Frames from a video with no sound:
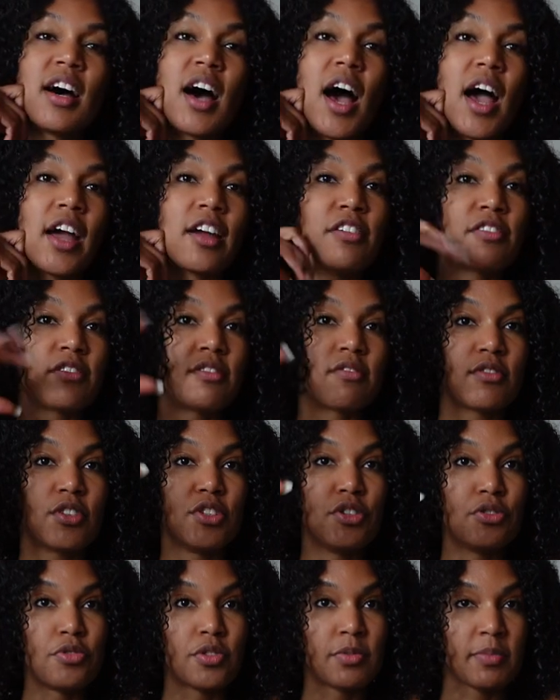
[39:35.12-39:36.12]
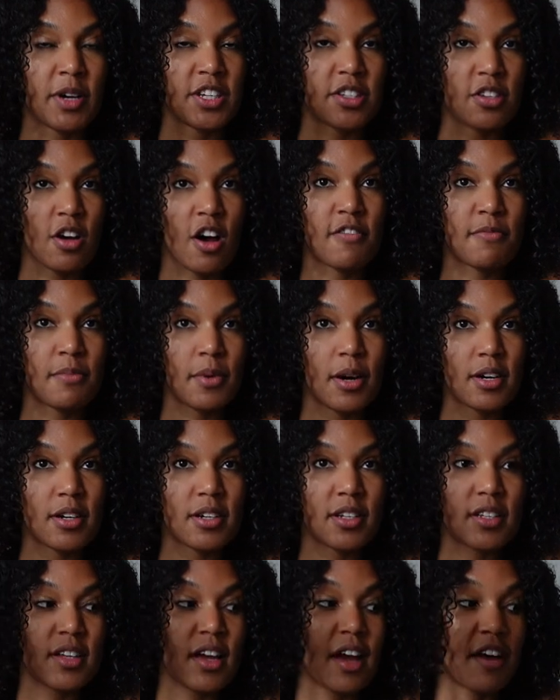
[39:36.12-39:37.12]
I can use my
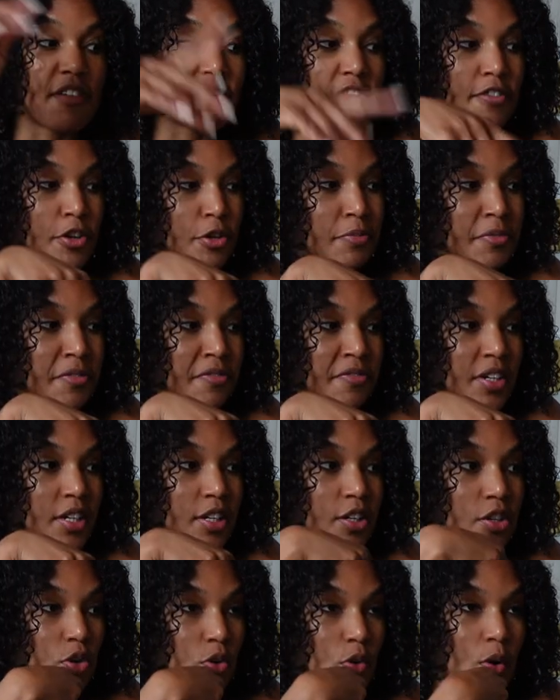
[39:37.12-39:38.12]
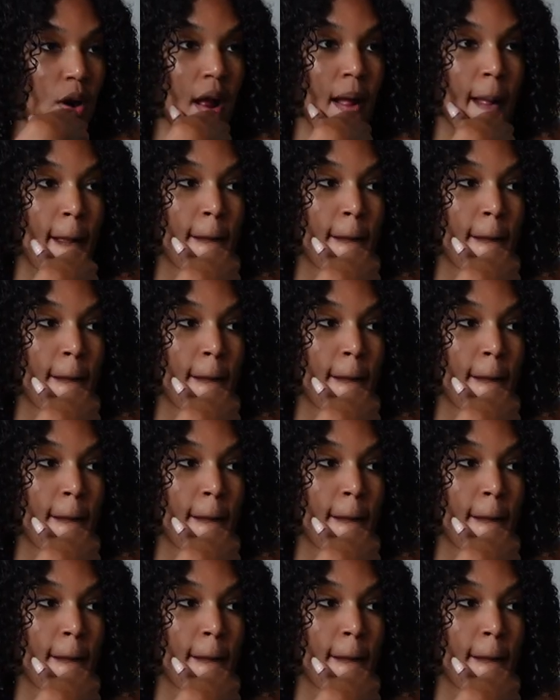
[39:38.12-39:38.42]
softbox and film a video